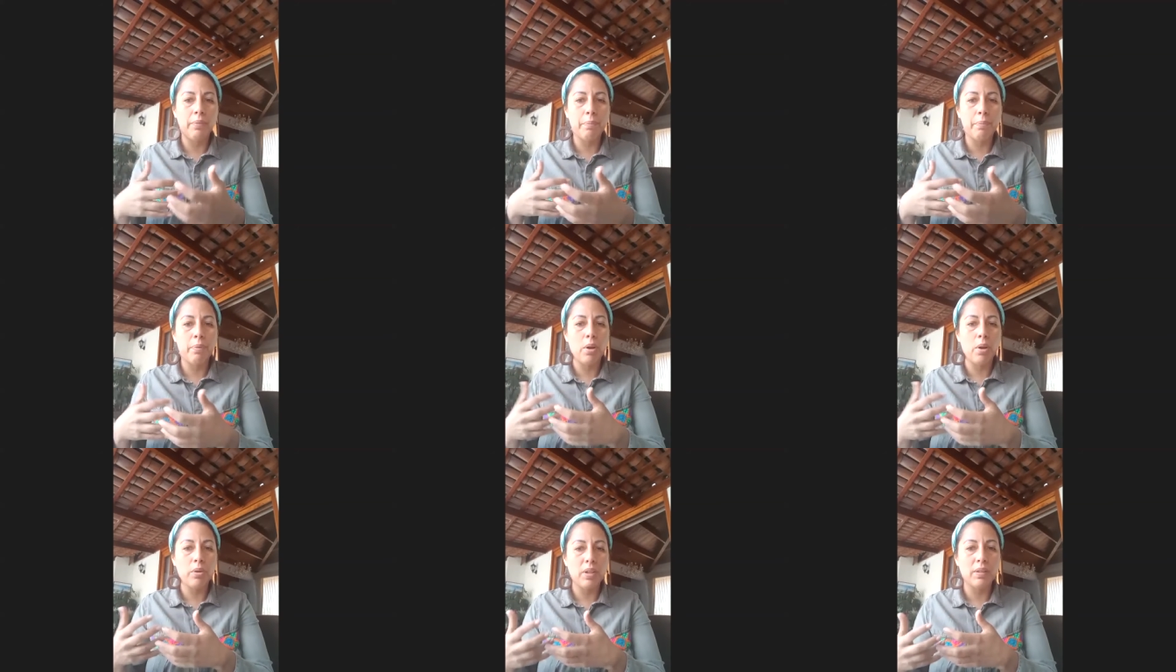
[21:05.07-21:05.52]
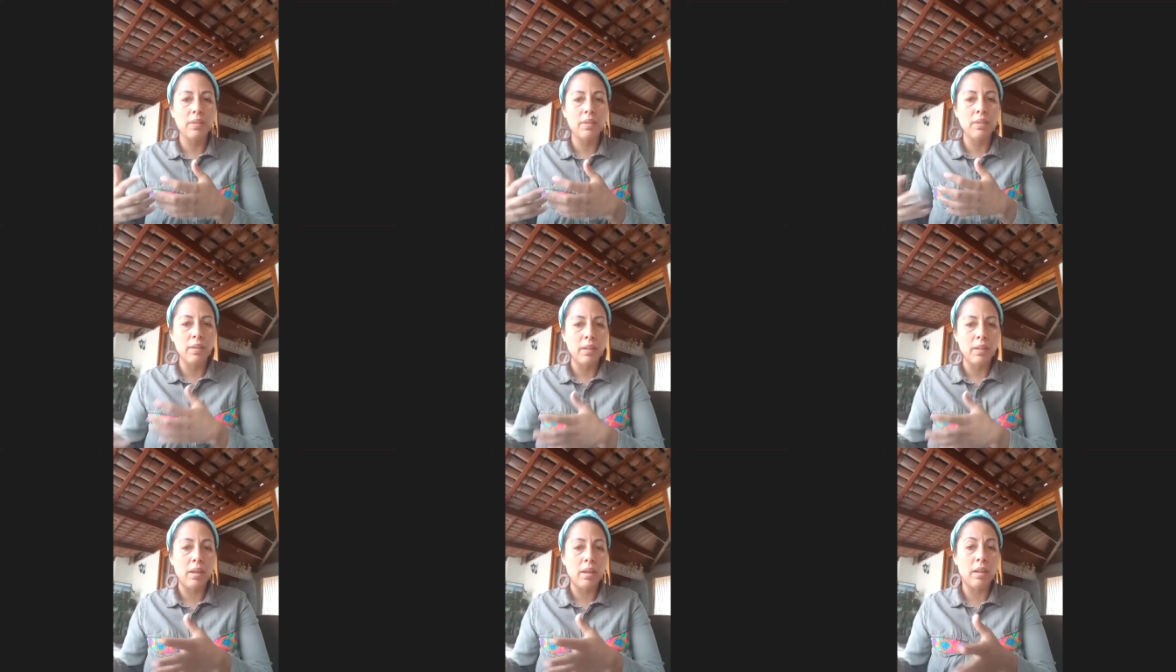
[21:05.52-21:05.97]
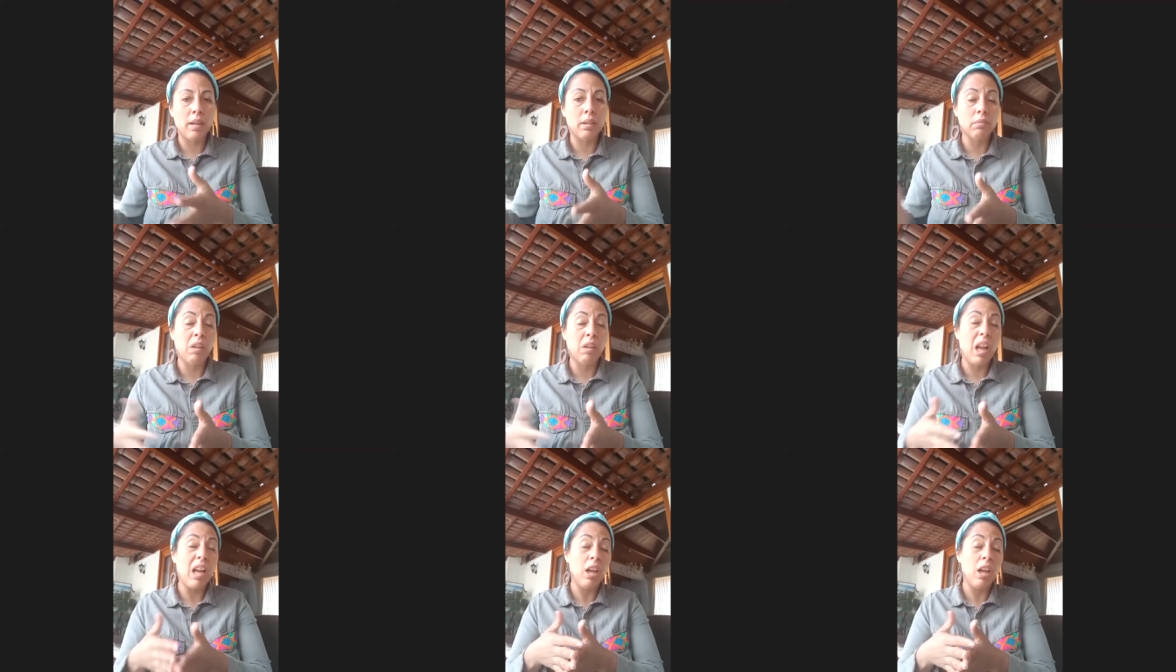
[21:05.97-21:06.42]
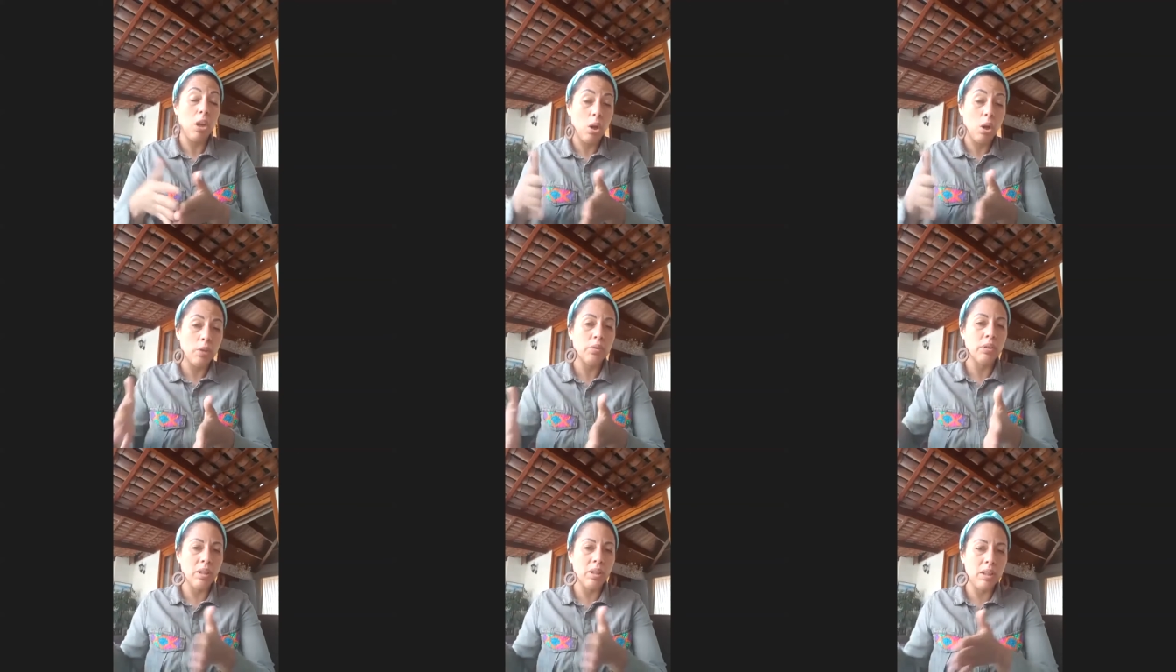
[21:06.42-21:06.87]
projects that are a
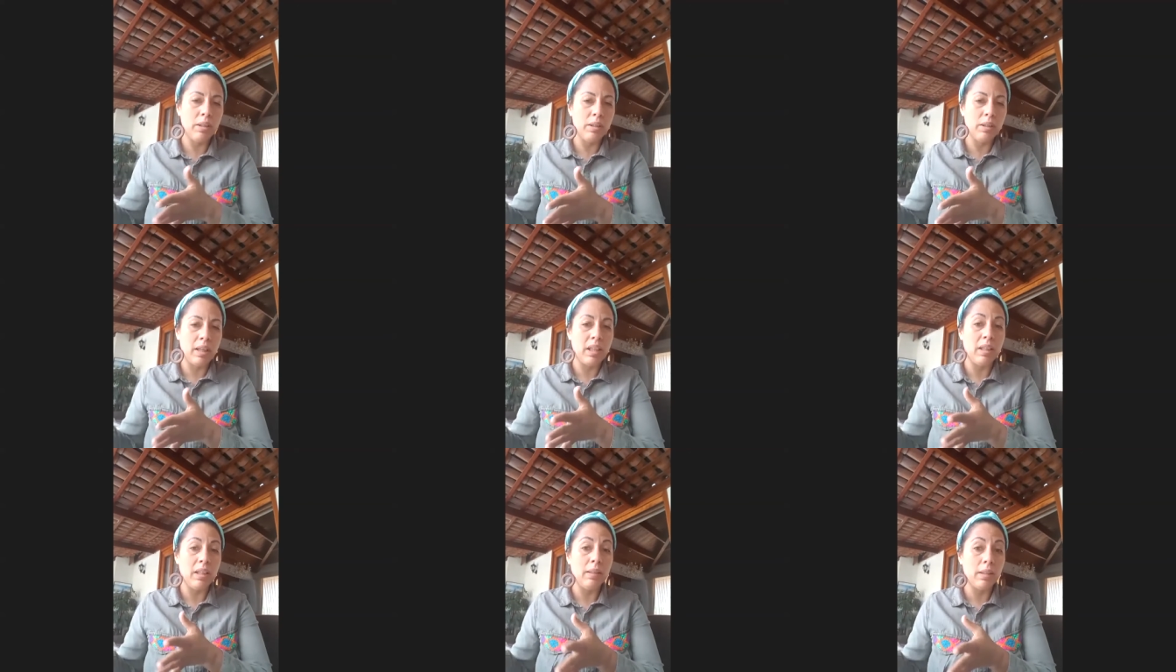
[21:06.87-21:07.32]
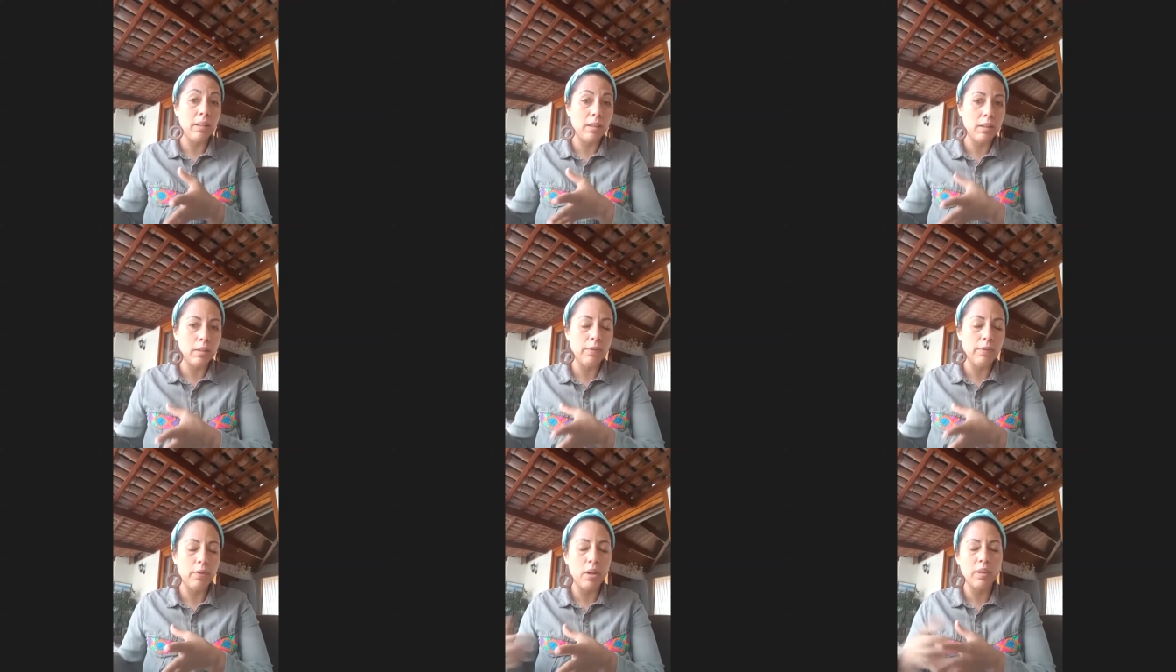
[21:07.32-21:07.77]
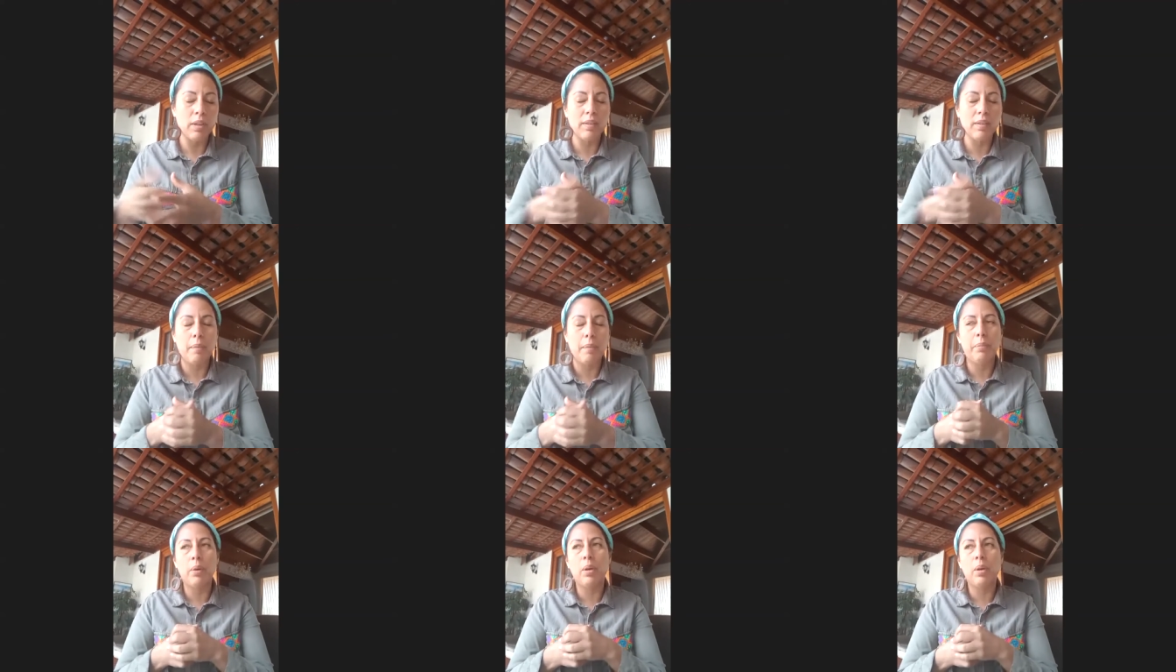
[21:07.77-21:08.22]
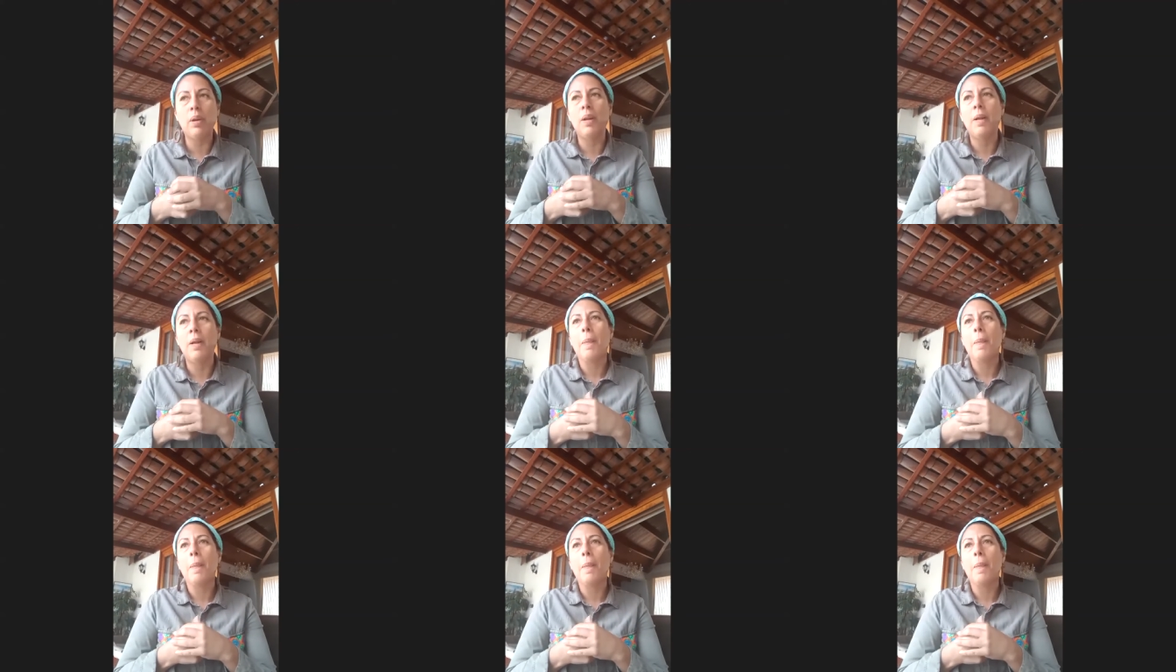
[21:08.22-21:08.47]
lot in the internet, for example.